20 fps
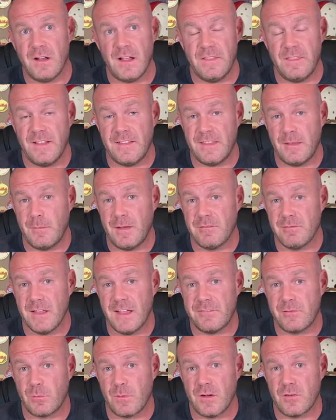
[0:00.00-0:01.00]
I think they may have
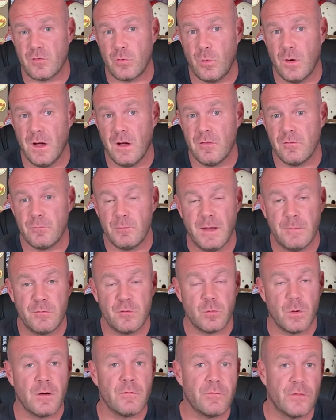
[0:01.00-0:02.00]
left around 12, maybe
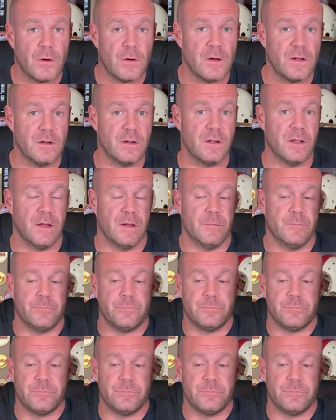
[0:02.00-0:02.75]
12:30 today.